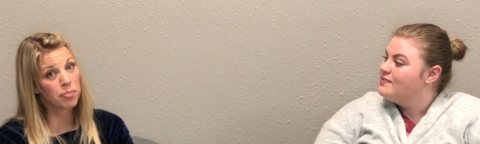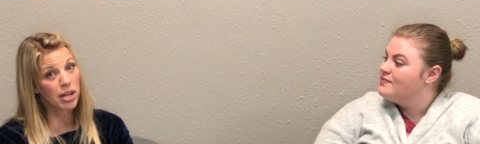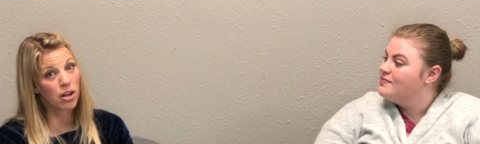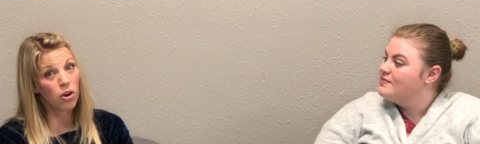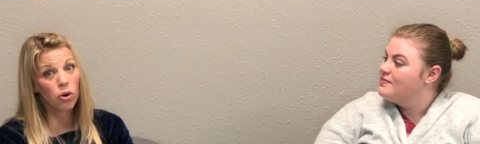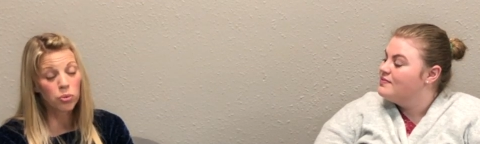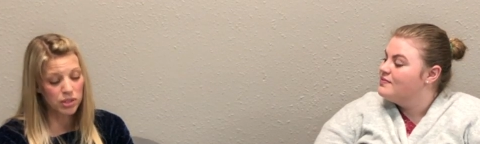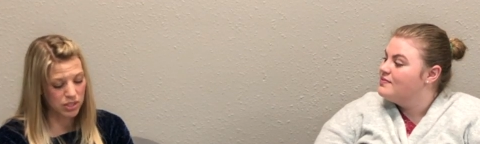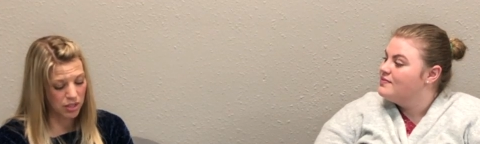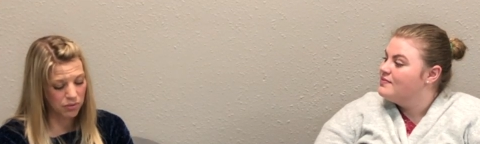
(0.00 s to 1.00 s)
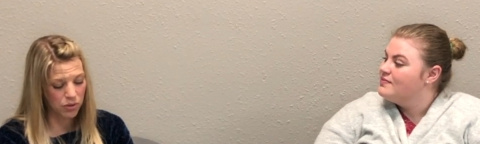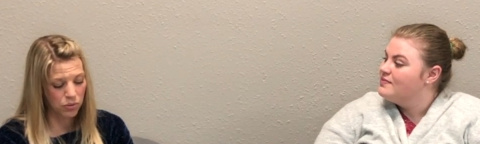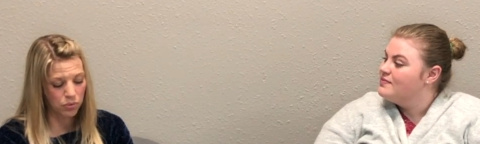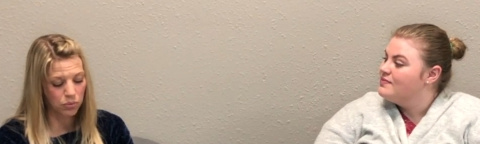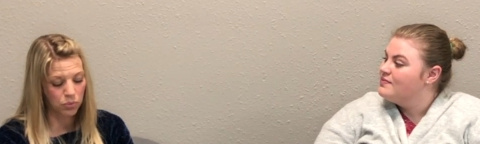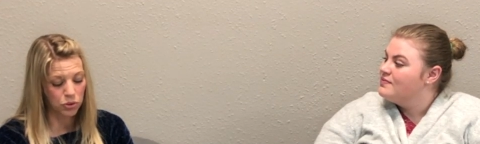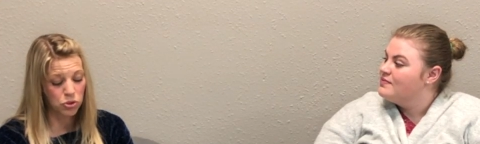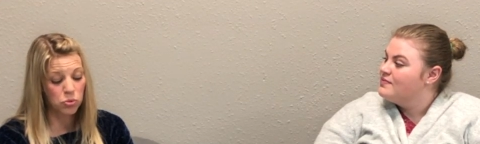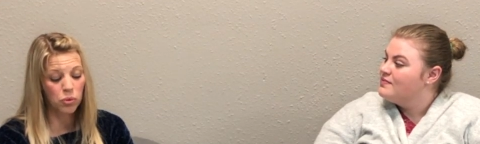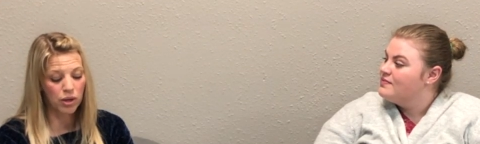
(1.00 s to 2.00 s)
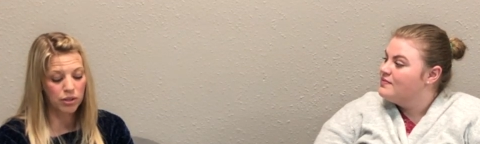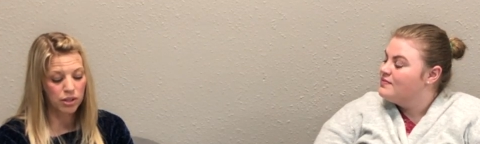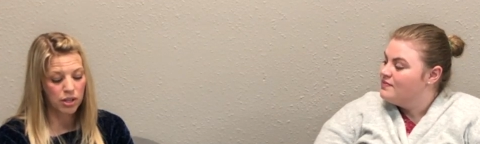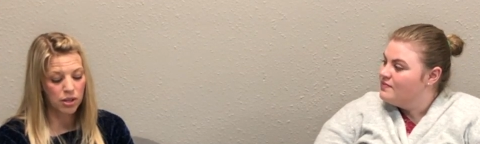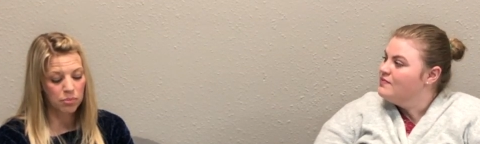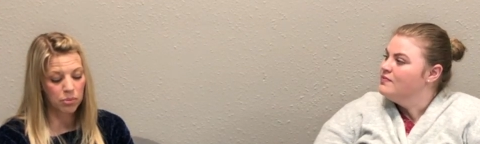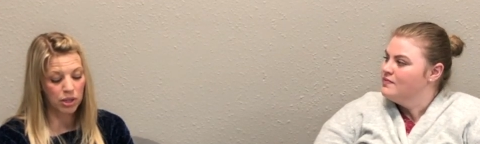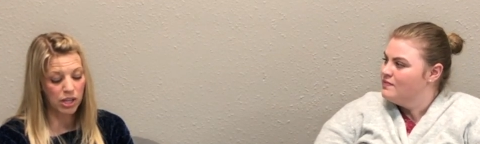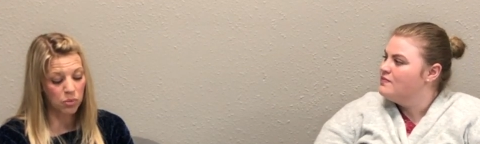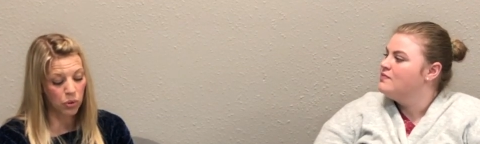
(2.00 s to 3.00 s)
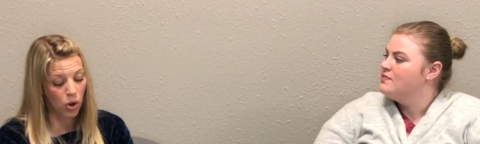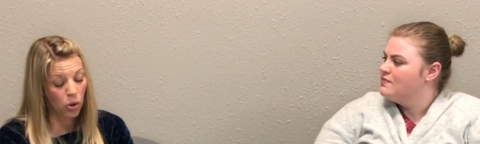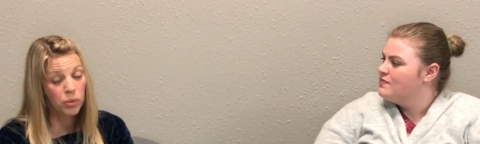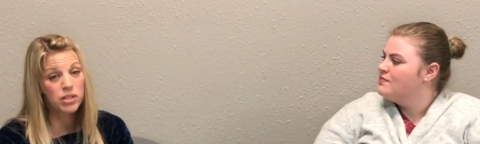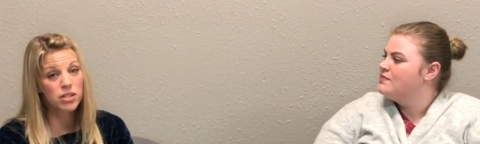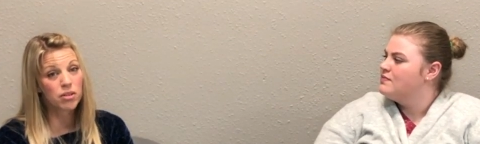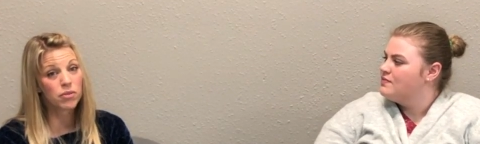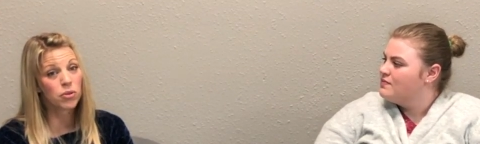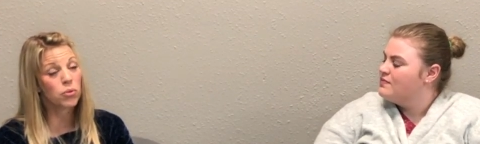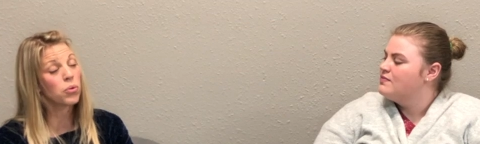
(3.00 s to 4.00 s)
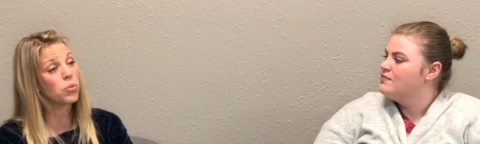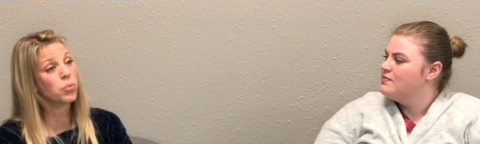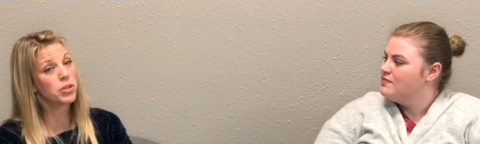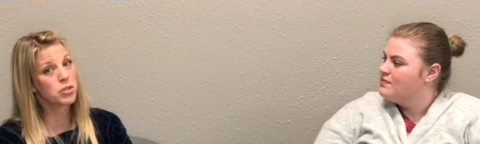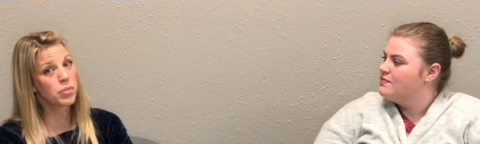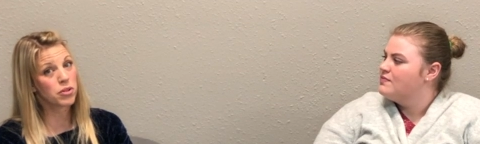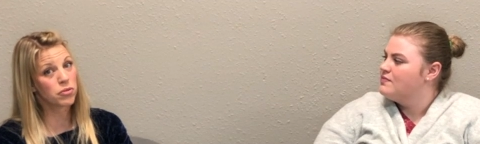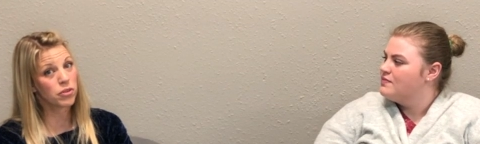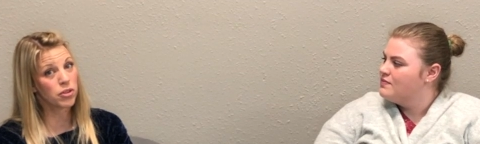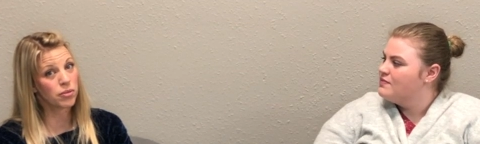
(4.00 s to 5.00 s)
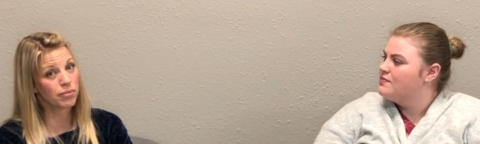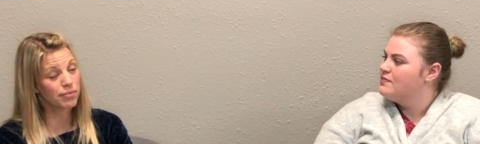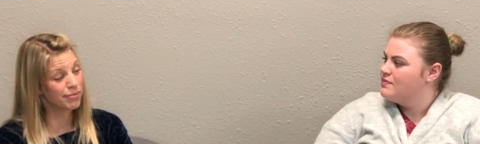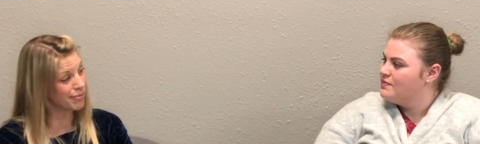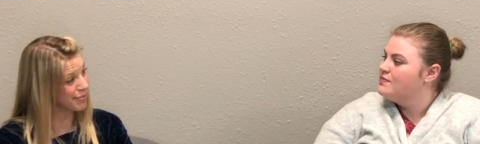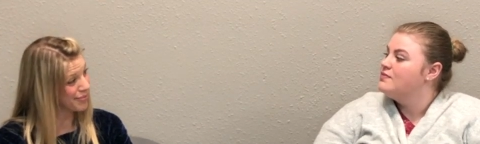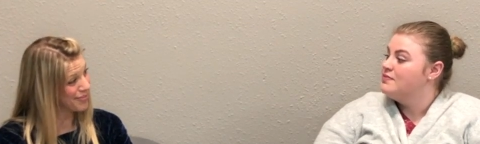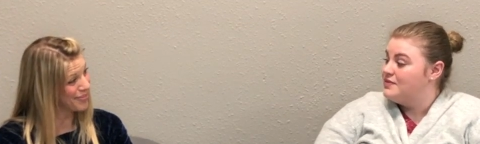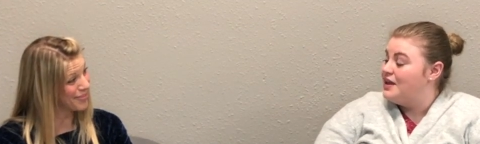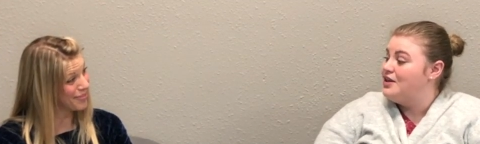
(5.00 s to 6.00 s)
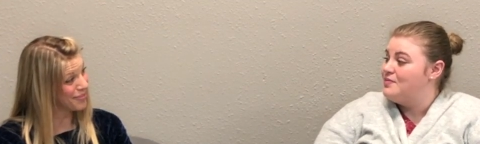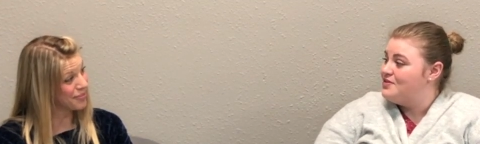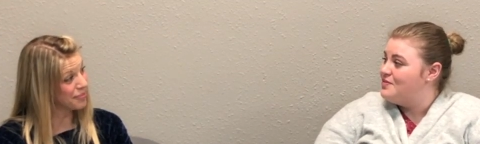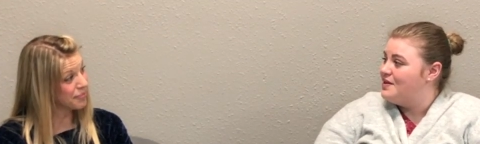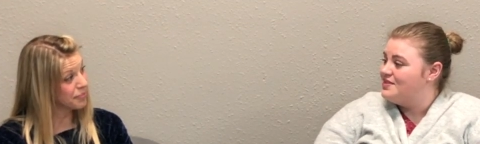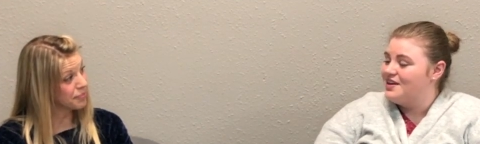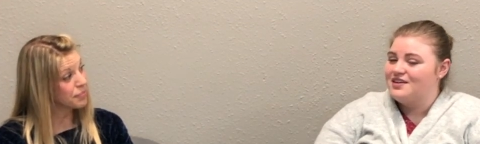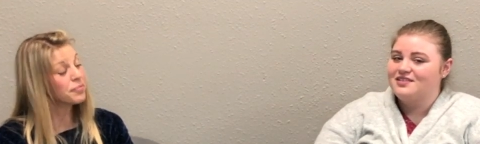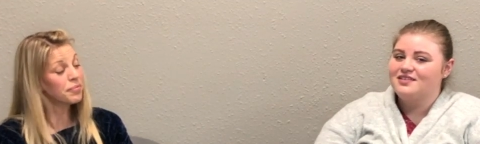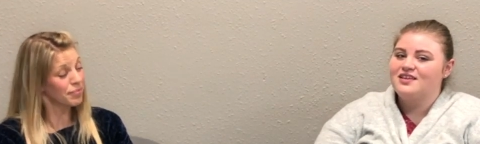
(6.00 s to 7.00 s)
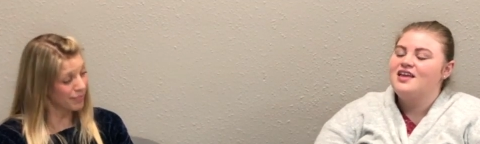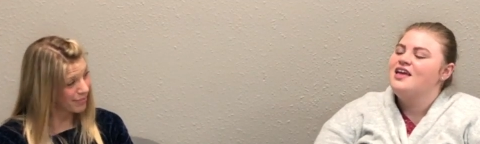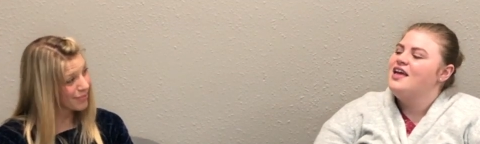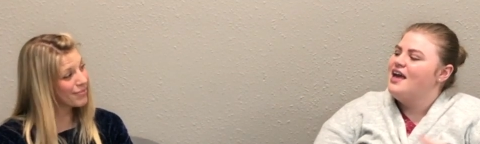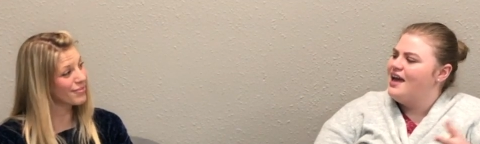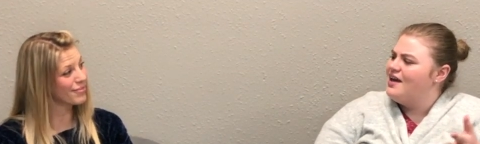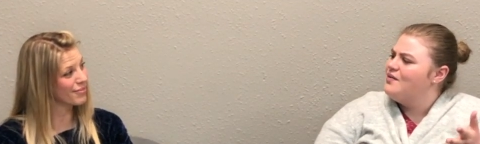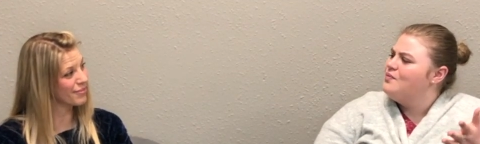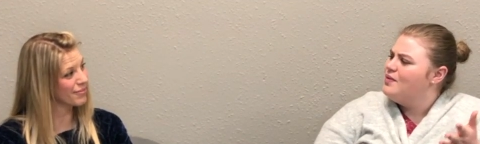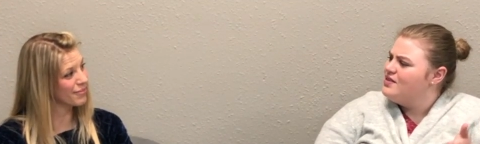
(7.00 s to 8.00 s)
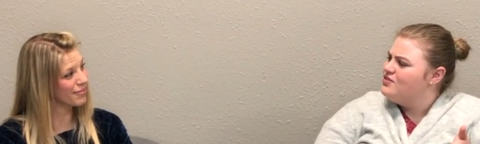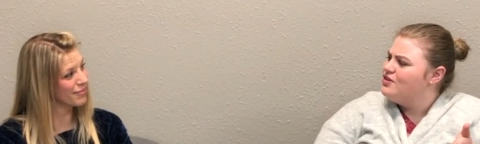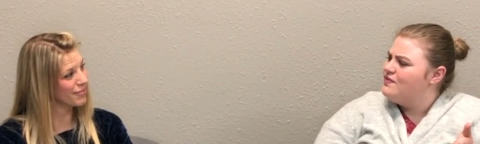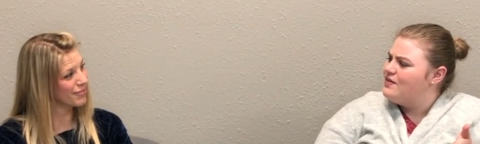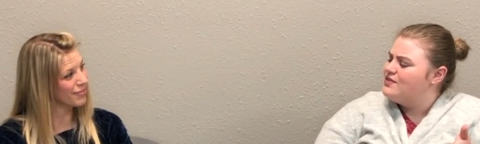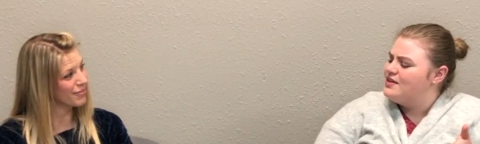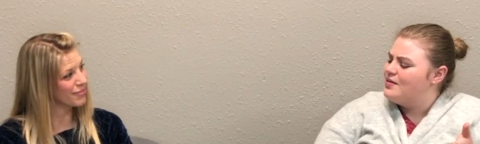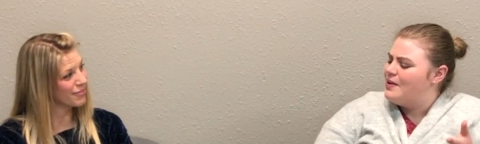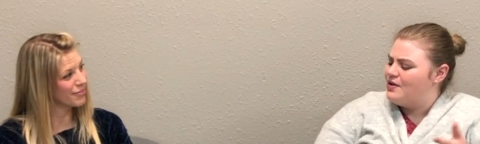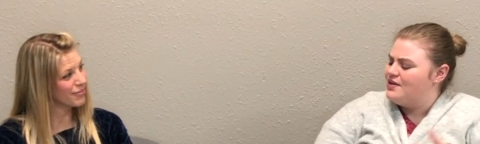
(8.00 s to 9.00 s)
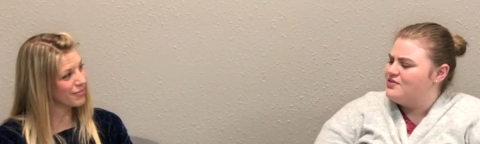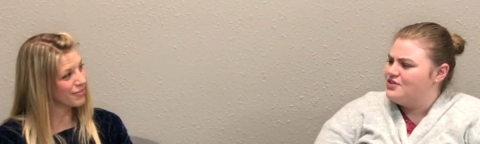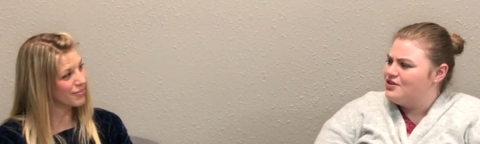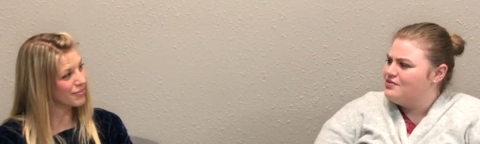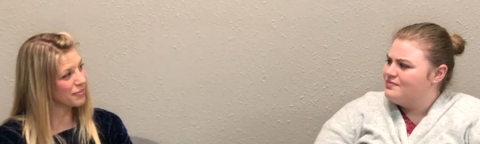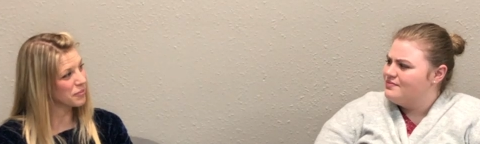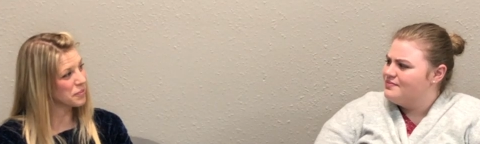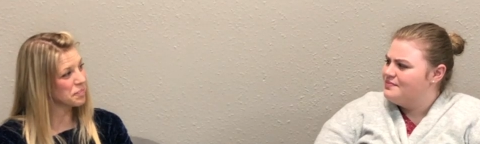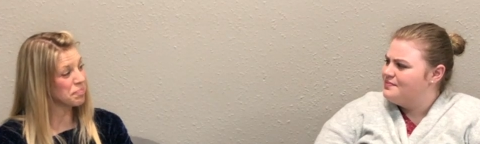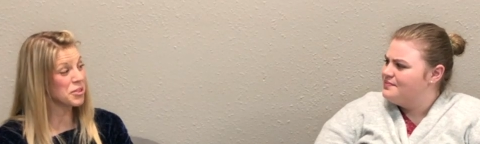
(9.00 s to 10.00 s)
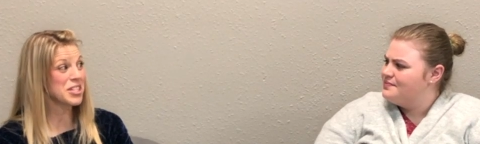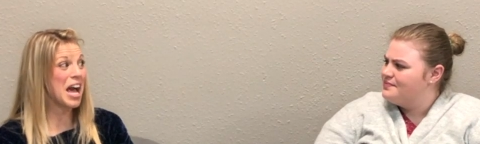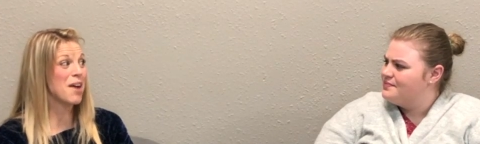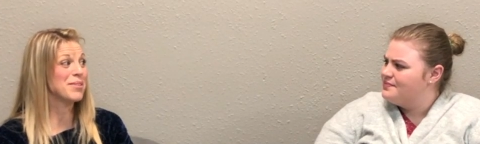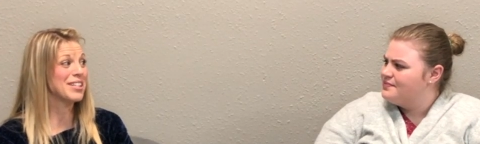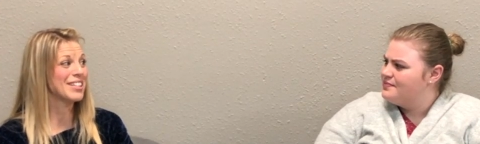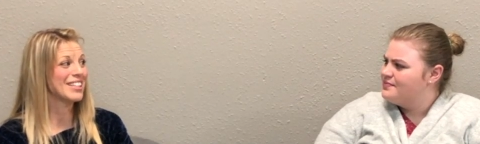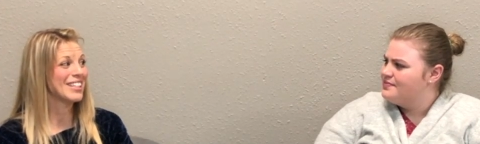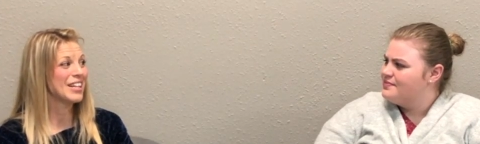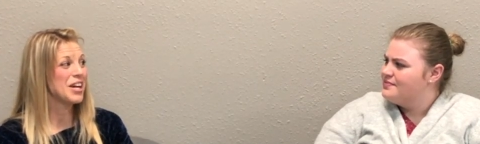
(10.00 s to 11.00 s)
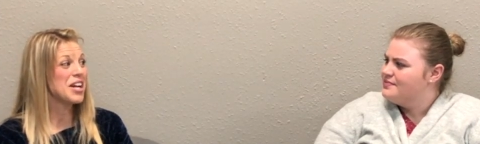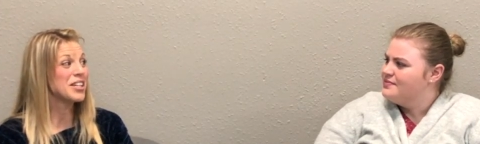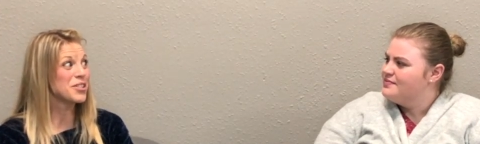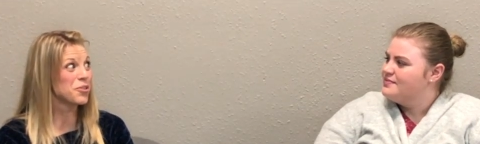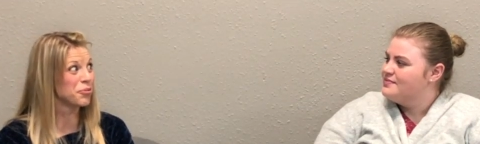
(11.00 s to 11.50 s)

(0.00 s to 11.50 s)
Speaker 1: may not always give you what you want, but He will always give you what's best for you.
Speaker 2: Thank you, Miss Samantha. Hey, what's your favorite thing about Easter? Miss Abby. It's the